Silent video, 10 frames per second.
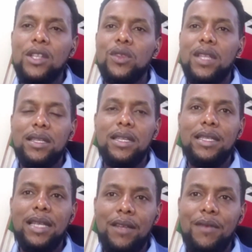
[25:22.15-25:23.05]
so that
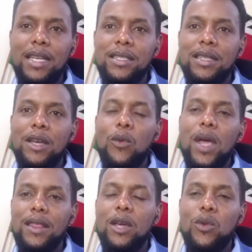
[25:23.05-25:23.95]
they deliver it the
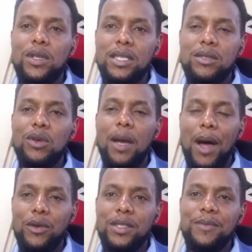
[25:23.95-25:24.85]
way they want it to come
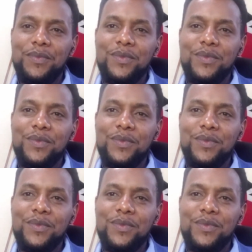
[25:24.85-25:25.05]
out.